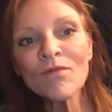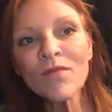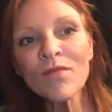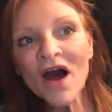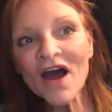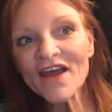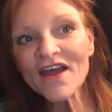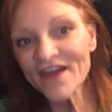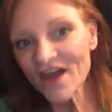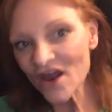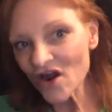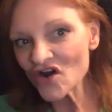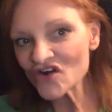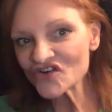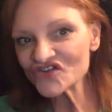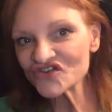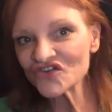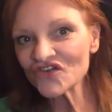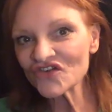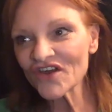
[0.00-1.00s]
my
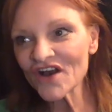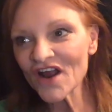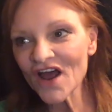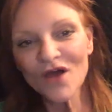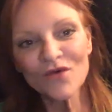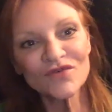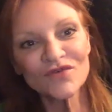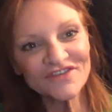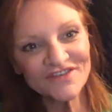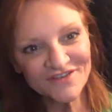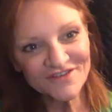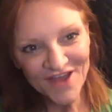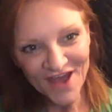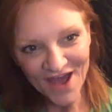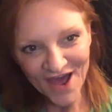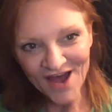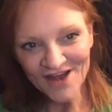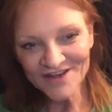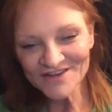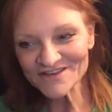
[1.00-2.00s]
character that I was
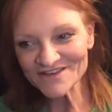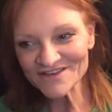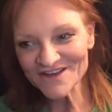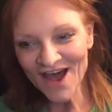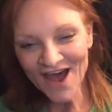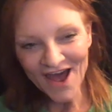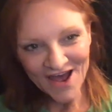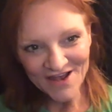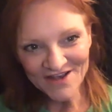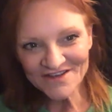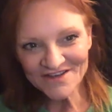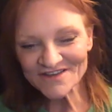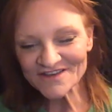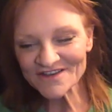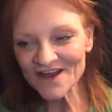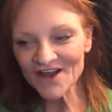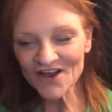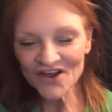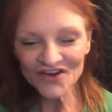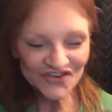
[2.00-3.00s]
cast as,
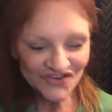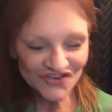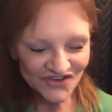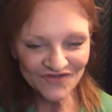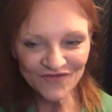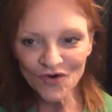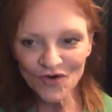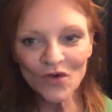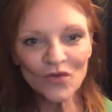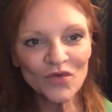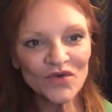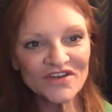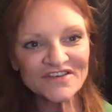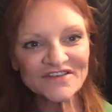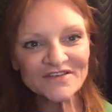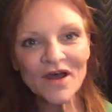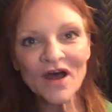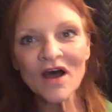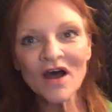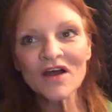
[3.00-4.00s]
I auditioned for,
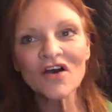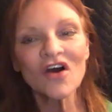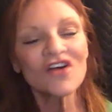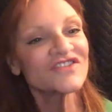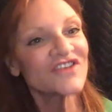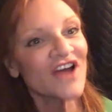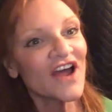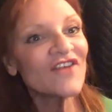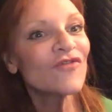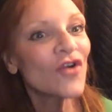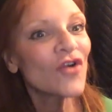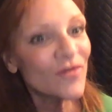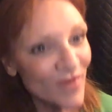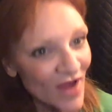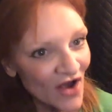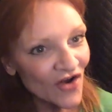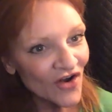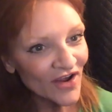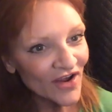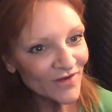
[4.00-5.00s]
was Typhoid
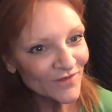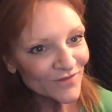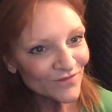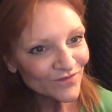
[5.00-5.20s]
Mary.